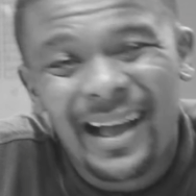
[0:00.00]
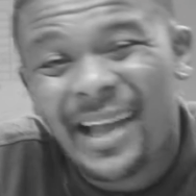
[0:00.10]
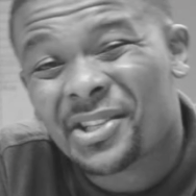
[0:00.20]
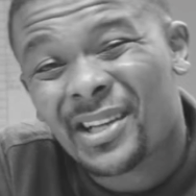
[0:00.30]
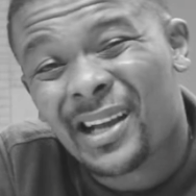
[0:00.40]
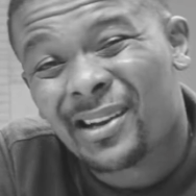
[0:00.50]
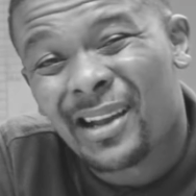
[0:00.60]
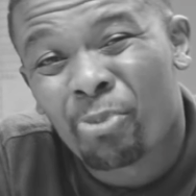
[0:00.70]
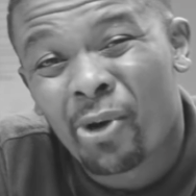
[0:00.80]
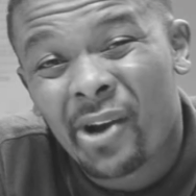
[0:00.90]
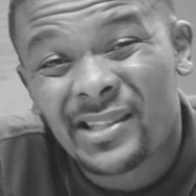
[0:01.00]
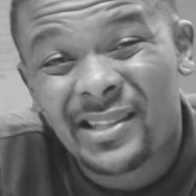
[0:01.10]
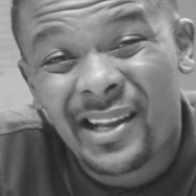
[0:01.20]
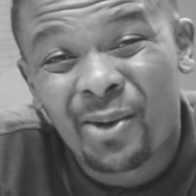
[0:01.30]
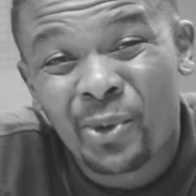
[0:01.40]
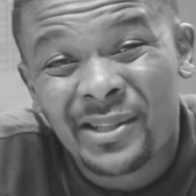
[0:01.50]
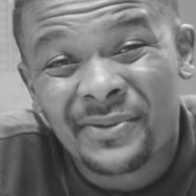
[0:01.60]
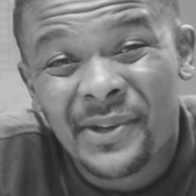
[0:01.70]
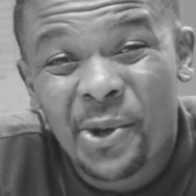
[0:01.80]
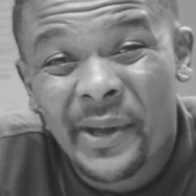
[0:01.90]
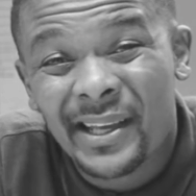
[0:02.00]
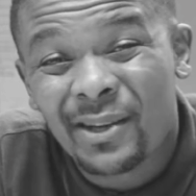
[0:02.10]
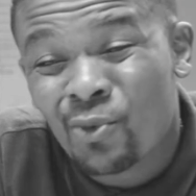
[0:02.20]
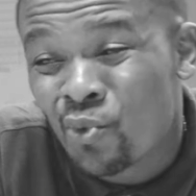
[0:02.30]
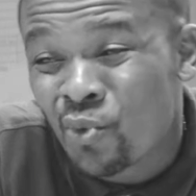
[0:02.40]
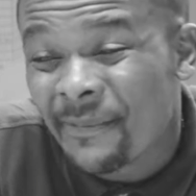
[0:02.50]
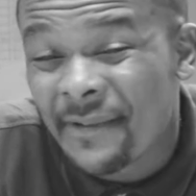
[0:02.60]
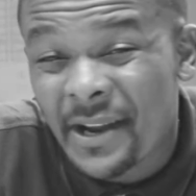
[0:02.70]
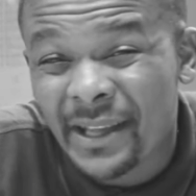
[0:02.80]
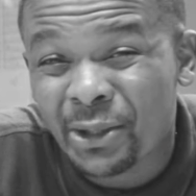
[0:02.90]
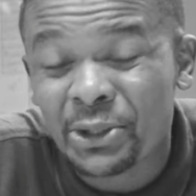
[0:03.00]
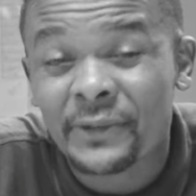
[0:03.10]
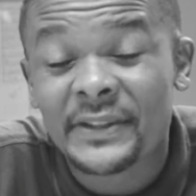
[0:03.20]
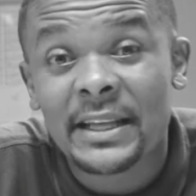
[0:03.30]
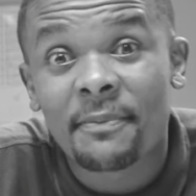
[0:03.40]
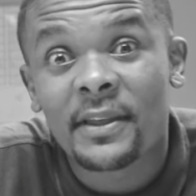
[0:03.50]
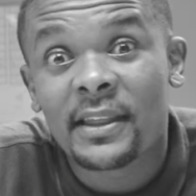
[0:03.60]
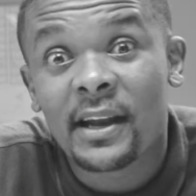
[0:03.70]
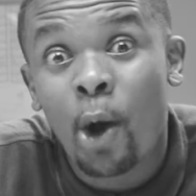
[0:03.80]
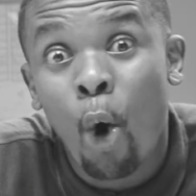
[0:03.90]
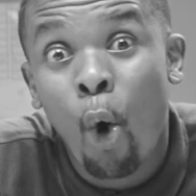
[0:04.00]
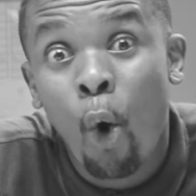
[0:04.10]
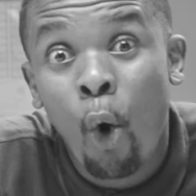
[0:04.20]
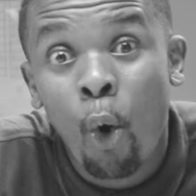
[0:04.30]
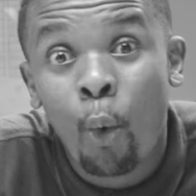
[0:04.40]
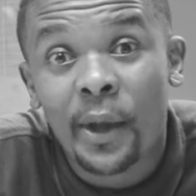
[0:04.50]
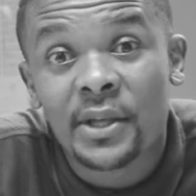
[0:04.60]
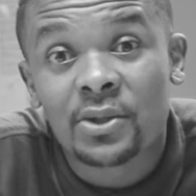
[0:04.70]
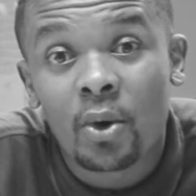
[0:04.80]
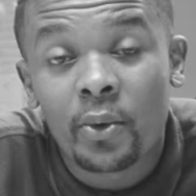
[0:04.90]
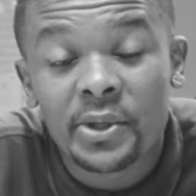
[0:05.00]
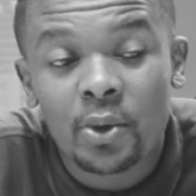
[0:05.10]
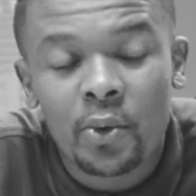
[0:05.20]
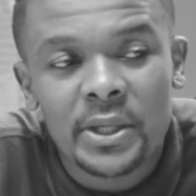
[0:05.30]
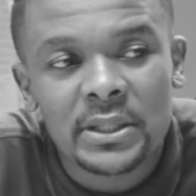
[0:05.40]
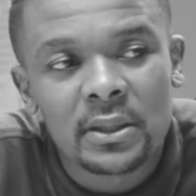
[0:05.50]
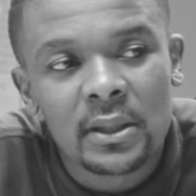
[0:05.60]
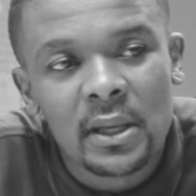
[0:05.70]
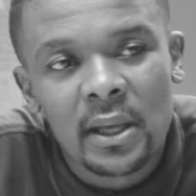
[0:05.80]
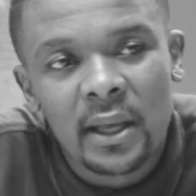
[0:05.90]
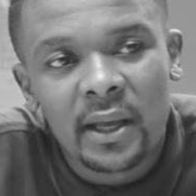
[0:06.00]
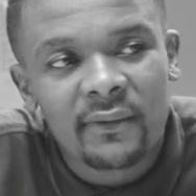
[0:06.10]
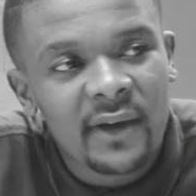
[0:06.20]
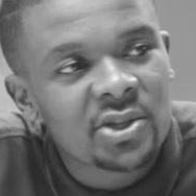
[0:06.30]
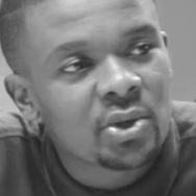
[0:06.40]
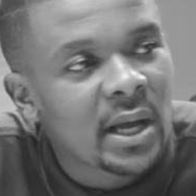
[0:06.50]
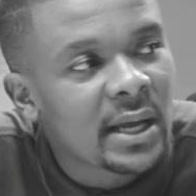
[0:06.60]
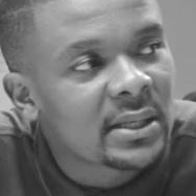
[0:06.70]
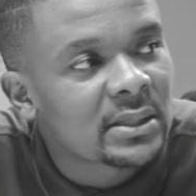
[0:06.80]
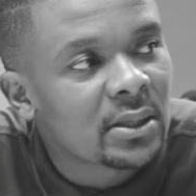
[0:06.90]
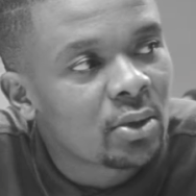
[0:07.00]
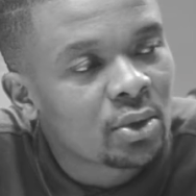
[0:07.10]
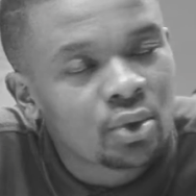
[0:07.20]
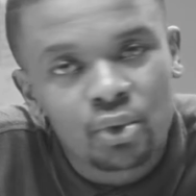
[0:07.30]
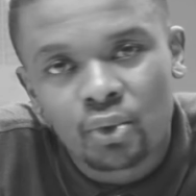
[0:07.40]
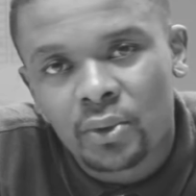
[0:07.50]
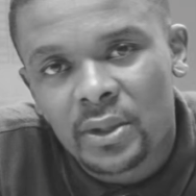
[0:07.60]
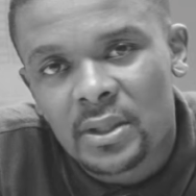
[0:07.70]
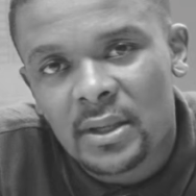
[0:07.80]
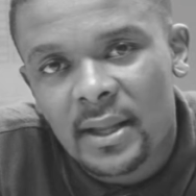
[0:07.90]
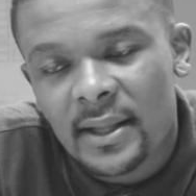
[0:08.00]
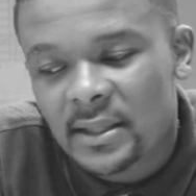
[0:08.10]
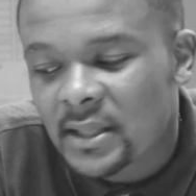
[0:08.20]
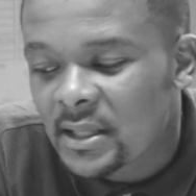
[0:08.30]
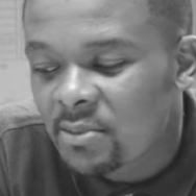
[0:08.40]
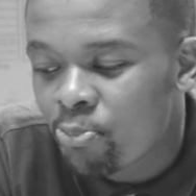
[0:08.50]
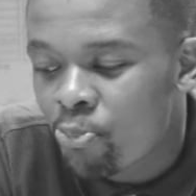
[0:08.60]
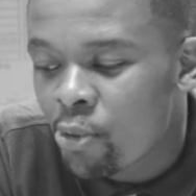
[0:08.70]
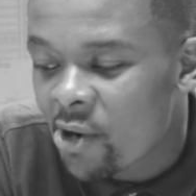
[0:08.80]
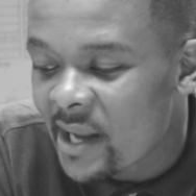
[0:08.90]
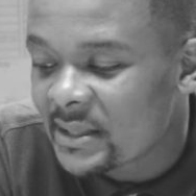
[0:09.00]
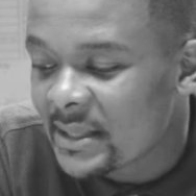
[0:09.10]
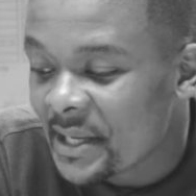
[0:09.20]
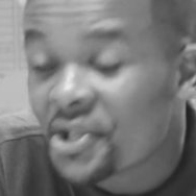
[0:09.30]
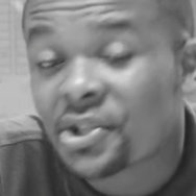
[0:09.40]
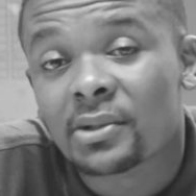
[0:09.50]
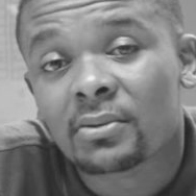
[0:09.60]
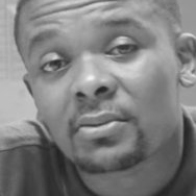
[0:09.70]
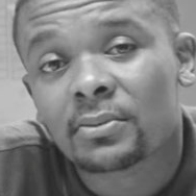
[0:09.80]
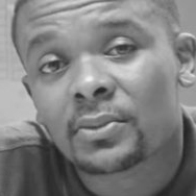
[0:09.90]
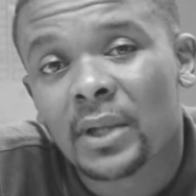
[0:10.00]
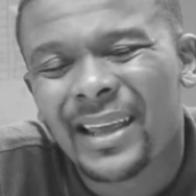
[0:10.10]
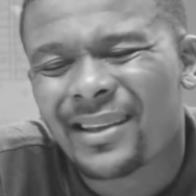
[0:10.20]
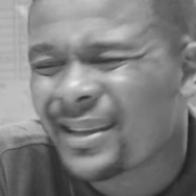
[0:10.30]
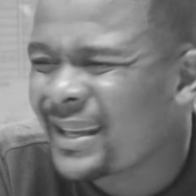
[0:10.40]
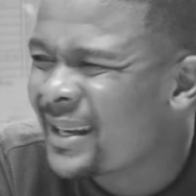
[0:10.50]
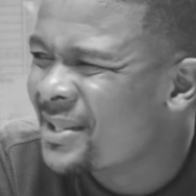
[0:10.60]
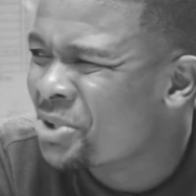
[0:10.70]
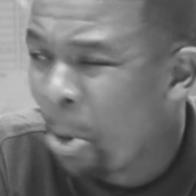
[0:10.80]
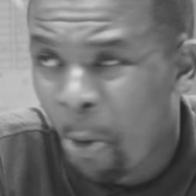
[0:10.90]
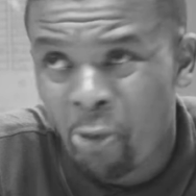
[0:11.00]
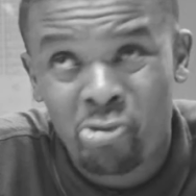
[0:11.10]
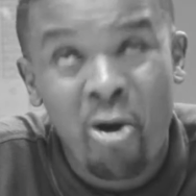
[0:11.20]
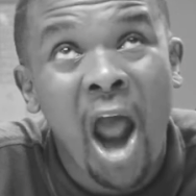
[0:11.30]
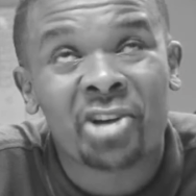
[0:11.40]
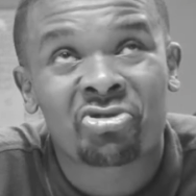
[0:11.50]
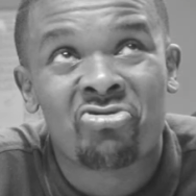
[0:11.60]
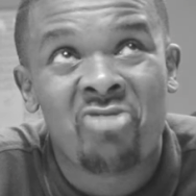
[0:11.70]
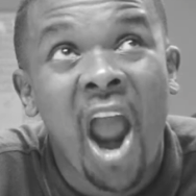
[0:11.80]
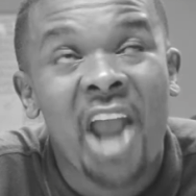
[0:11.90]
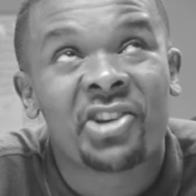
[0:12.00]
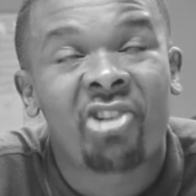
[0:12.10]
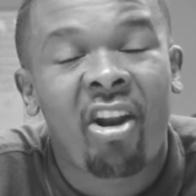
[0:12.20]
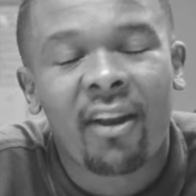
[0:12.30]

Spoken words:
actually kind of like procrastinated with this video, eh? Ooh, I'm very guilty of something that I always advise you guys not to do, and that's procrastination. Hey, English, procrastination.